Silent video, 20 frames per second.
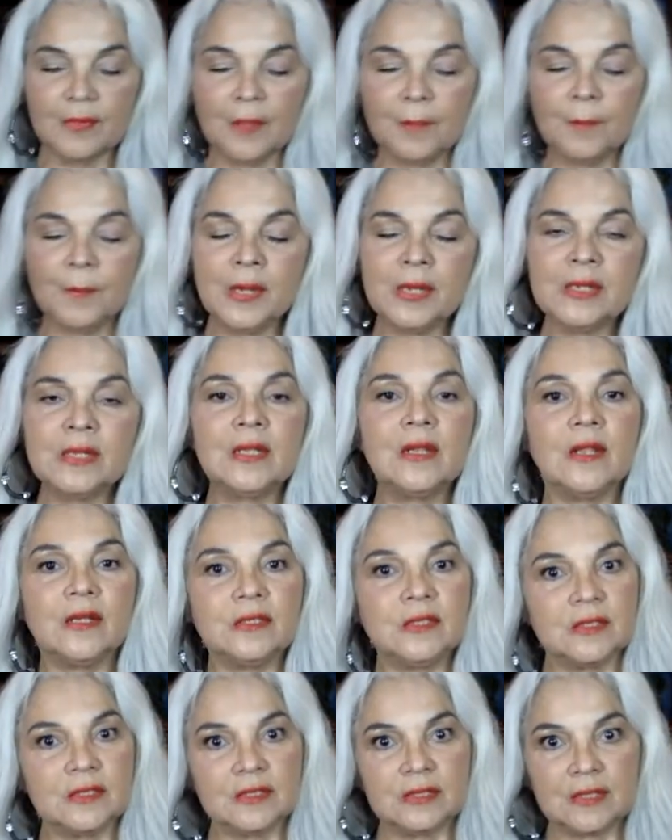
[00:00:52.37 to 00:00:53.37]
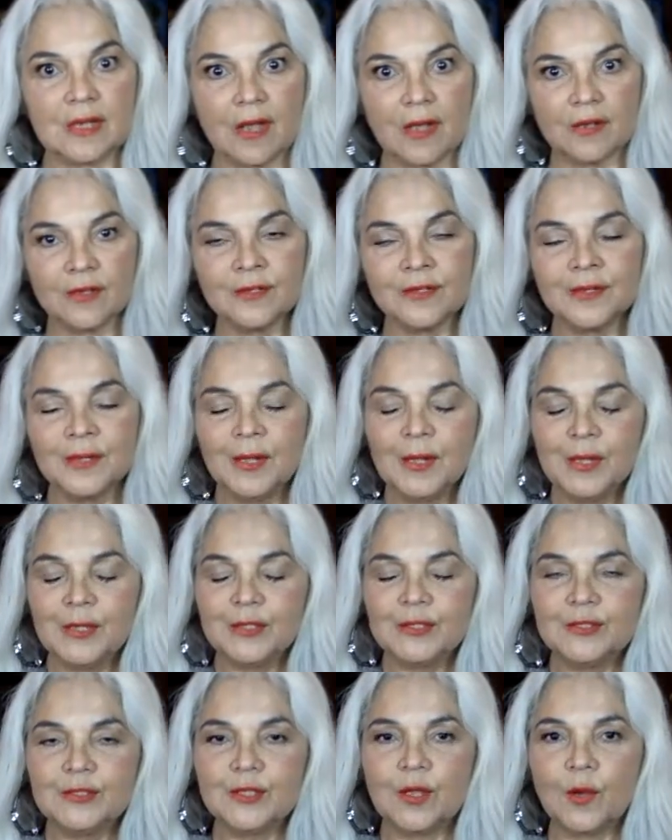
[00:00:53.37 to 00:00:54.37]
my eclectic style.
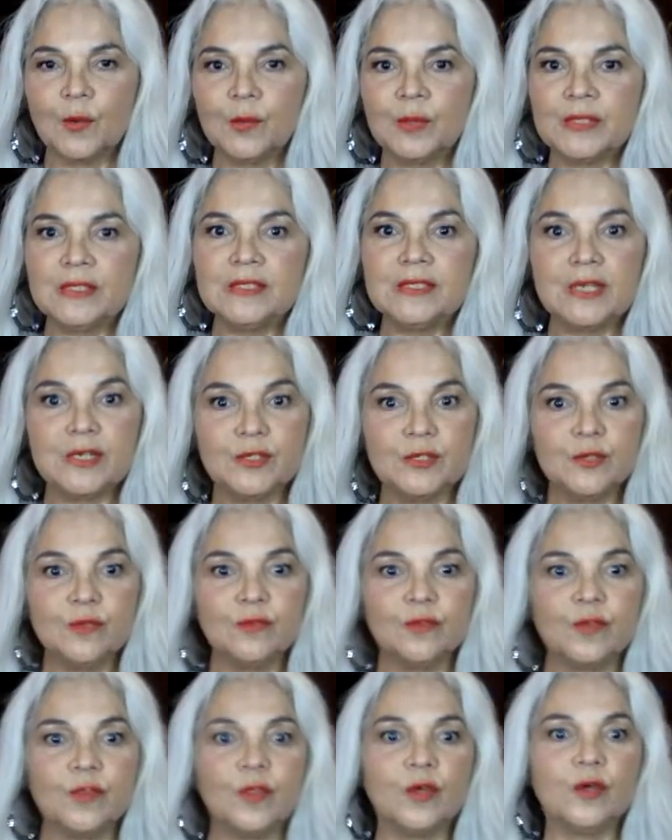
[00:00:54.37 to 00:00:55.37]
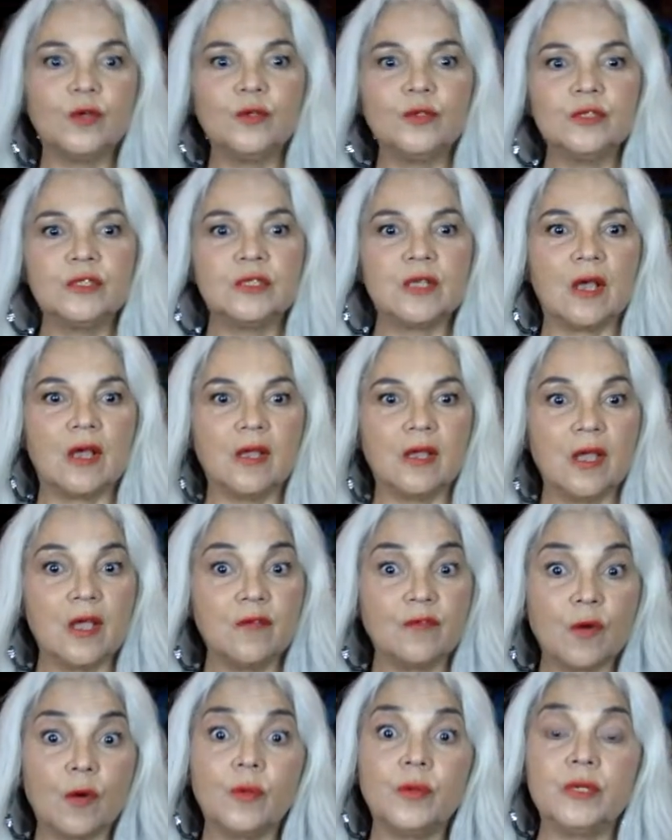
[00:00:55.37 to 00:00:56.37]
So please stay tuned for those. I
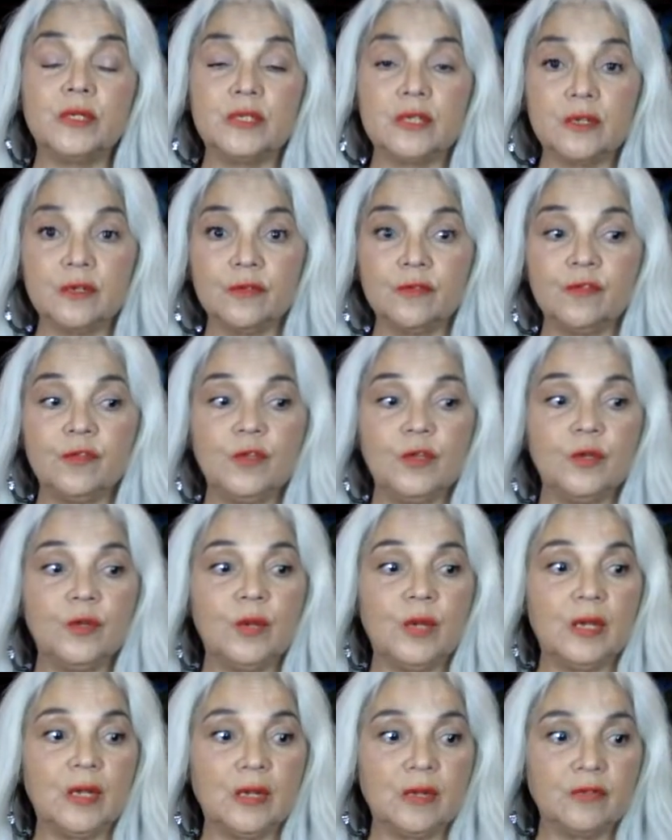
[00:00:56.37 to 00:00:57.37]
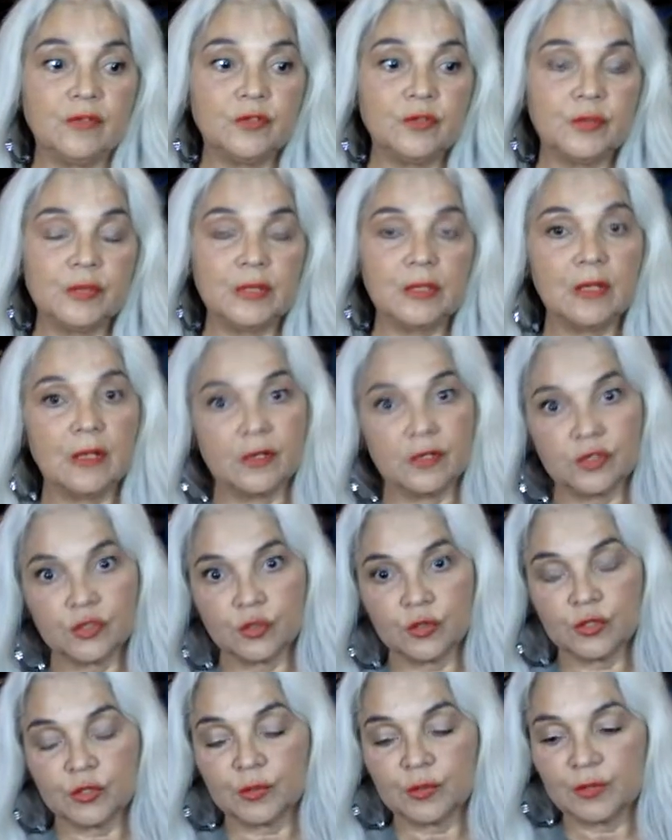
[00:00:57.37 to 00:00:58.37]
have already done a few, and I'm doing a lot of
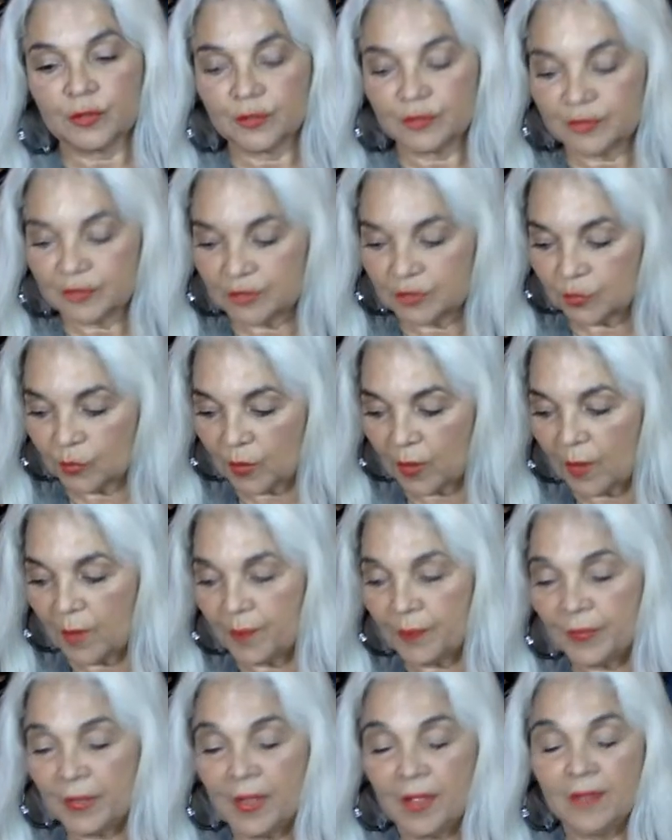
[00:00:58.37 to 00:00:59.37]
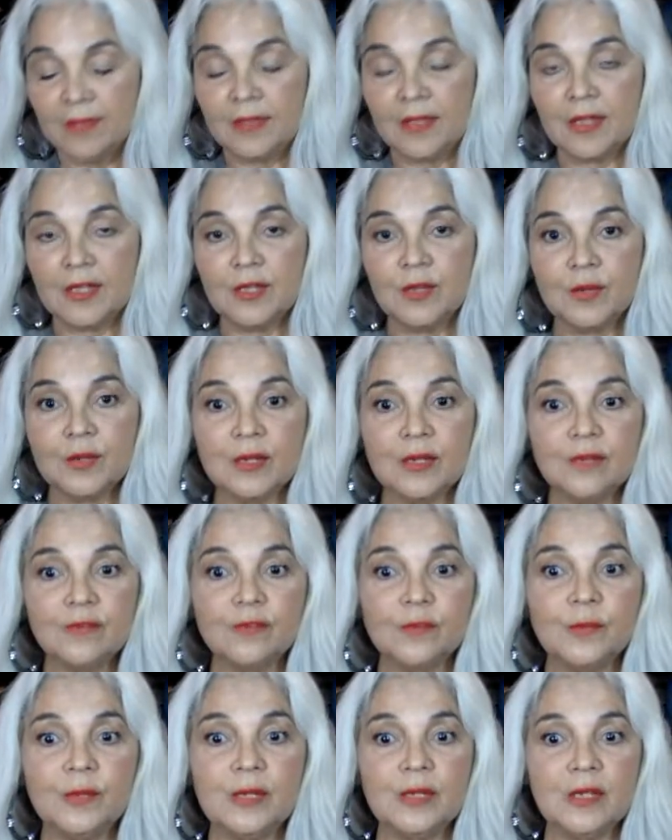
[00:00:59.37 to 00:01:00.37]
shorts with those as well. Thank you again
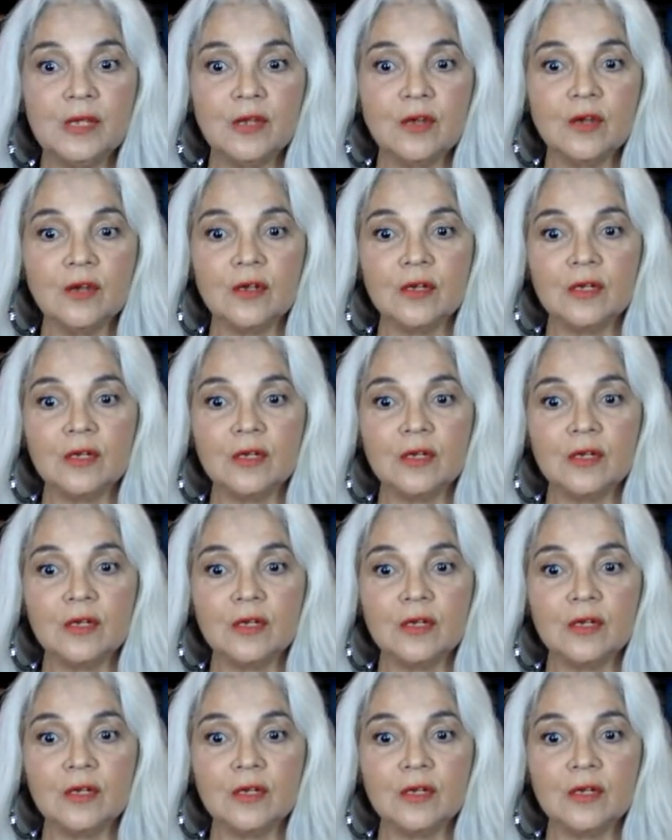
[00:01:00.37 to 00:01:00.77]
for being here.